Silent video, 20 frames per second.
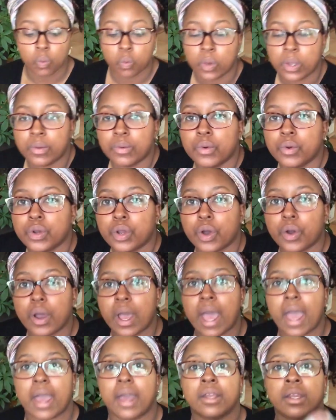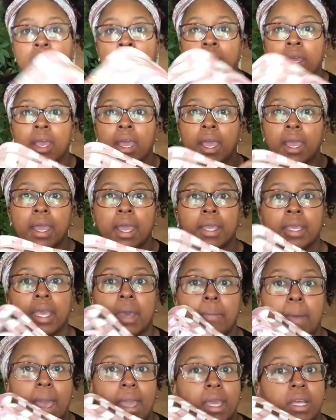we will go ahead and
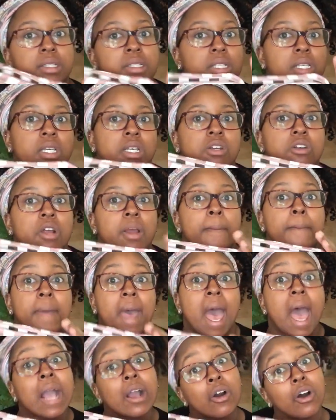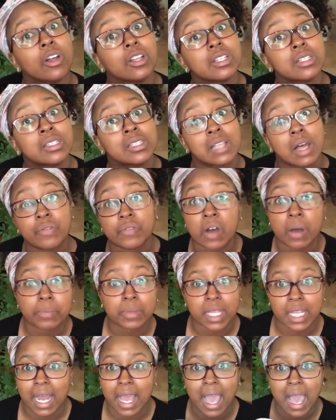get back into here and pack all the stuff
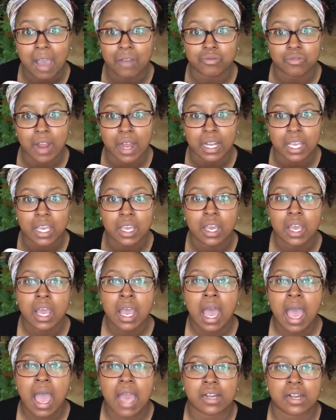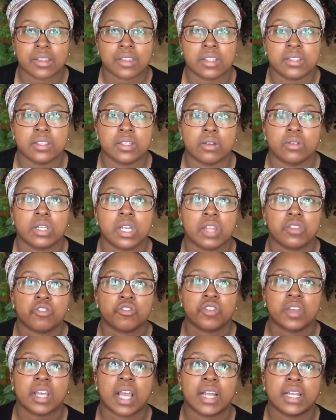up that I have ready. And I think the only other
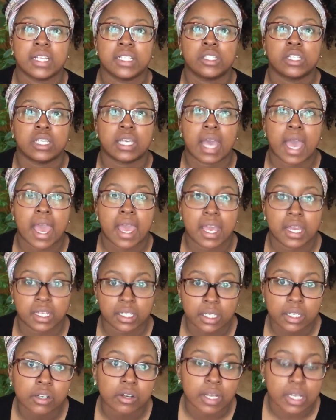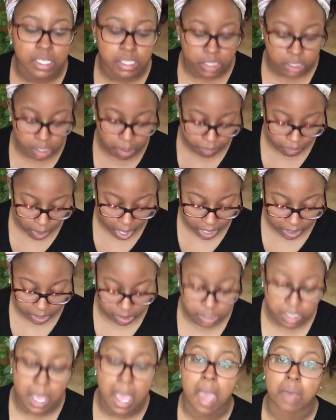thing I need to get in here is lip
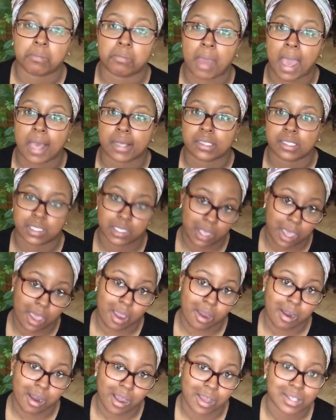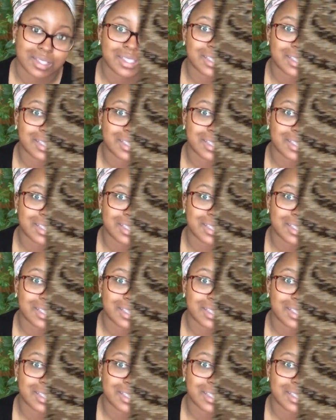products and mascara.